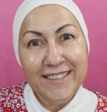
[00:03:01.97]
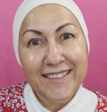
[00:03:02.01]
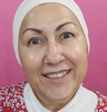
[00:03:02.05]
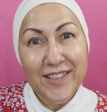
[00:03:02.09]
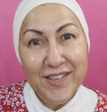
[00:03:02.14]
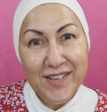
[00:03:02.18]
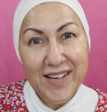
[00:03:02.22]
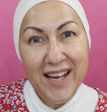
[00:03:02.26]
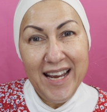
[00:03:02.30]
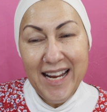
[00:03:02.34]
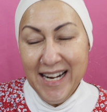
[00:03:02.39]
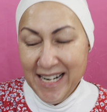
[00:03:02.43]

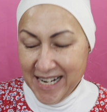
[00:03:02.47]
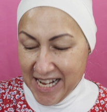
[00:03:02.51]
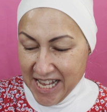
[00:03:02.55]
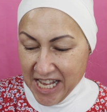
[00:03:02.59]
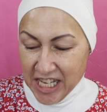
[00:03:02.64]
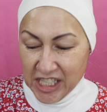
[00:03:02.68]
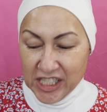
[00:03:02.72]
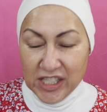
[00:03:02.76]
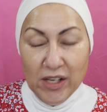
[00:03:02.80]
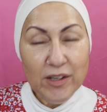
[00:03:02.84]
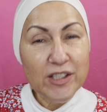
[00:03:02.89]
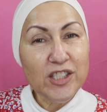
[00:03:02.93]
Okay?
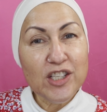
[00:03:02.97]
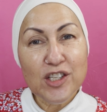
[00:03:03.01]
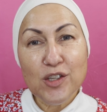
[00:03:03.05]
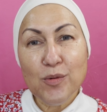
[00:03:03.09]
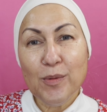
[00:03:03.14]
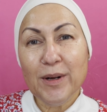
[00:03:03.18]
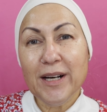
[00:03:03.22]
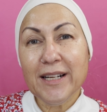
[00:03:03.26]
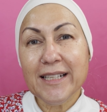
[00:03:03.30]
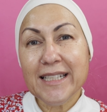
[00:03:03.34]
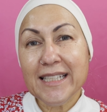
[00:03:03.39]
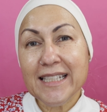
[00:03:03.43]
So I just
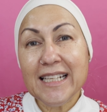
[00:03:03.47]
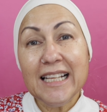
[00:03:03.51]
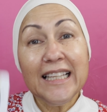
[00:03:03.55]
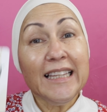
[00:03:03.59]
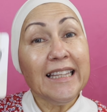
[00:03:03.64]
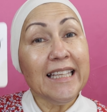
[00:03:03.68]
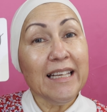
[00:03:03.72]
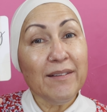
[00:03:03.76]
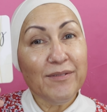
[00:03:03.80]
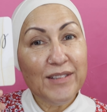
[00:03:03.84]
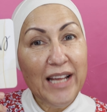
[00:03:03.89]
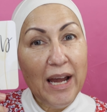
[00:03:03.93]
want to
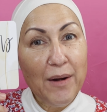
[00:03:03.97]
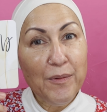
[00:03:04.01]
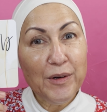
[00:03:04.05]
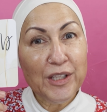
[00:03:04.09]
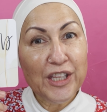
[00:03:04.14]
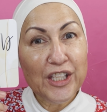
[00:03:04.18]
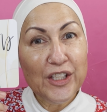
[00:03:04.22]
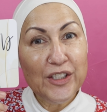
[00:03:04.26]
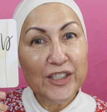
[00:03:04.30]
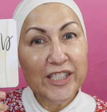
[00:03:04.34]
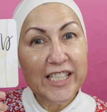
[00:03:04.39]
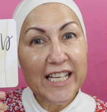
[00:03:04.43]
leave that
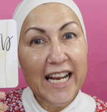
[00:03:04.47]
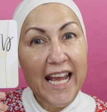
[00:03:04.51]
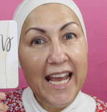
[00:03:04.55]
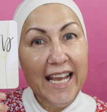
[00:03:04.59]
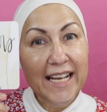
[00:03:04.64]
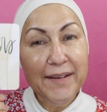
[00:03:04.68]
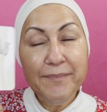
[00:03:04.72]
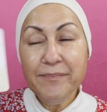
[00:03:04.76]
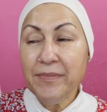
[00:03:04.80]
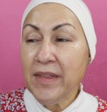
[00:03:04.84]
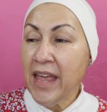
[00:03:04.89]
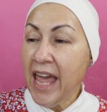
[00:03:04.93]
with you
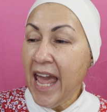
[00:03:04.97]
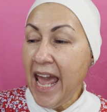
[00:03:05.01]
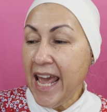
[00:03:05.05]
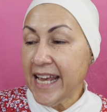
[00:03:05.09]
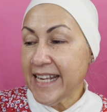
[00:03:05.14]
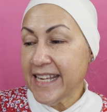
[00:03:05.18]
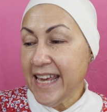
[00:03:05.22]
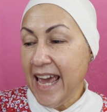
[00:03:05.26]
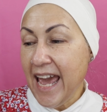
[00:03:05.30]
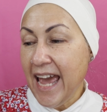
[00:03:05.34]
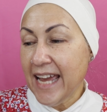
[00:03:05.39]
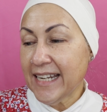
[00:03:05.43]
today.
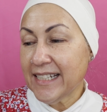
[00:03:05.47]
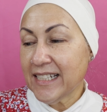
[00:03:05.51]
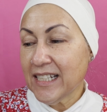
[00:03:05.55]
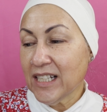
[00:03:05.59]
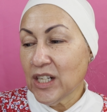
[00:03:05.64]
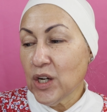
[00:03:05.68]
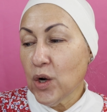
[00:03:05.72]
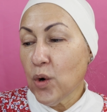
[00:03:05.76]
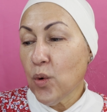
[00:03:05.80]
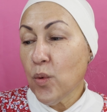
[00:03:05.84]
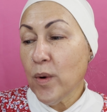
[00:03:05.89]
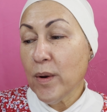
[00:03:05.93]
Again,
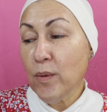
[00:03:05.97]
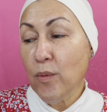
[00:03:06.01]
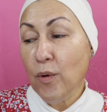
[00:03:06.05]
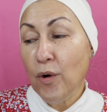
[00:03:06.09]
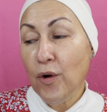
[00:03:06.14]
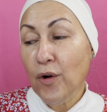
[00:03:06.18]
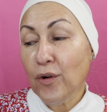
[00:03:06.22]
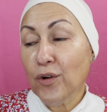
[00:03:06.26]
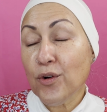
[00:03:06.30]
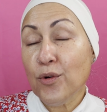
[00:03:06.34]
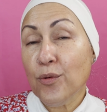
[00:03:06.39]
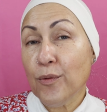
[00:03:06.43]
we
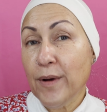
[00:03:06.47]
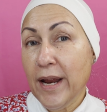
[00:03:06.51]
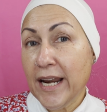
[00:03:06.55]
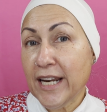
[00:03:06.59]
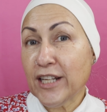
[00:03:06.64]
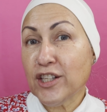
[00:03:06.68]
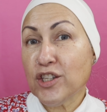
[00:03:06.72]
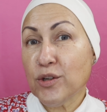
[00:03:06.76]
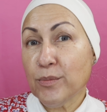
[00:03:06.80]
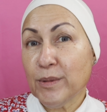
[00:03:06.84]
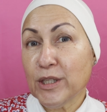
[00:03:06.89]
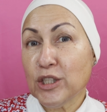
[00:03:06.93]
were
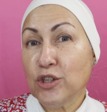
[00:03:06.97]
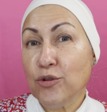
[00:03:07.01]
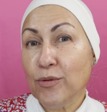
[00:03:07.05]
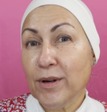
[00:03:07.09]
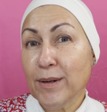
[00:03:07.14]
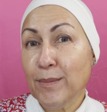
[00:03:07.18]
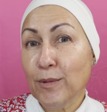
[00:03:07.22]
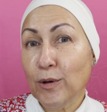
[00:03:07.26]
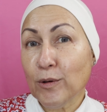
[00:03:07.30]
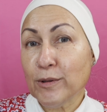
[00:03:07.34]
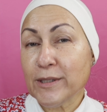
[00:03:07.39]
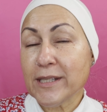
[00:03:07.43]
created to be
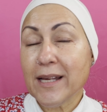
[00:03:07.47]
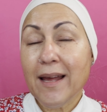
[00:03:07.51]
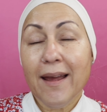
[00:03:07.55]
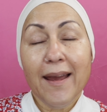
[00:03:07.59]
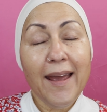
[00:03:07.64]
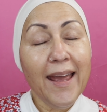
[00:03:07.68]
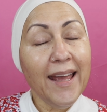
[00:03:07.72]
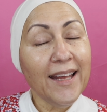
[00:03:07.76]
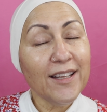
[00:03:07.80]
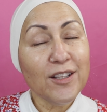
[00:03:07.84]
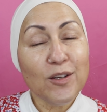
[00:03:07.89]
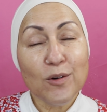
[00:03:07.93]
dreamers,
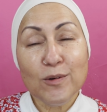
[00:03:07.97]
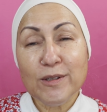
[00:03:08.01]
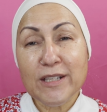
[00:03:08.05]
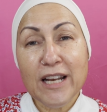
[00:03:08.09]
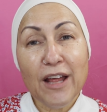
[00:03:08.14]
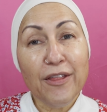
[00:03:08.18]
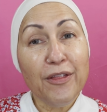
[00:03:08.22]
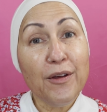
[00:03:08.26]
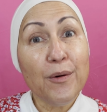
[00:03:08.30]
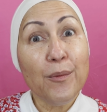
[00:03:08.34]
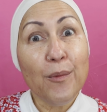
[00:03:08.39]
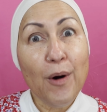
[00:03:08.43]
and there's
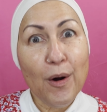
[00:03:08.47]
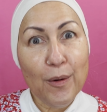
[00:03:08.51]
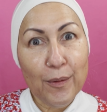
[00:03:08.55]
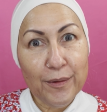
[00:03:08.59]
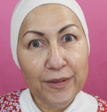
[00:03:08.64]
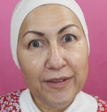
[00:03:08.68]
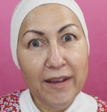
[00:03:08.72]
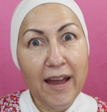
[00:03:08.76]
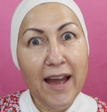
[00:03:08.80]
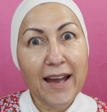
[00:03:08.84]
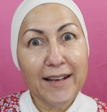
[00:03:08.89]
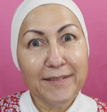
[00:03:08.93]
nothing wrong
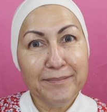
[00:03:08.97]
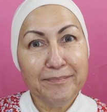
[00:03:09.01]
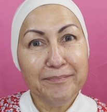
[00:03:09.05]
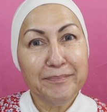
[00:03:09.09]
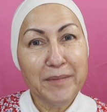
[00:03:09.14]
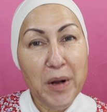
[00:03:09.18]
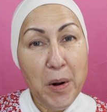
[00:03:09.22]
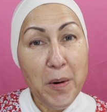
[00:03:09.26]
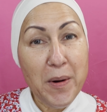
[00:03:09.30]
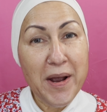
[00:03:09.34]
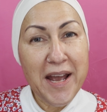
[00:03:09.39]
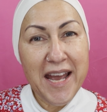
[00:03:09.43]
with that.
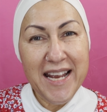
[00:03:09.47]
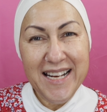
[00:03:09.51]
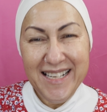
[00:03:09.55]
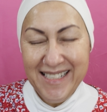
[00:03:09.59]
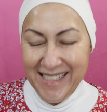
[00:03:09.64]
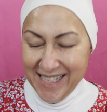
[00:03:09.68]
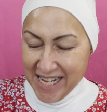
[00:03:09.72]
Okay?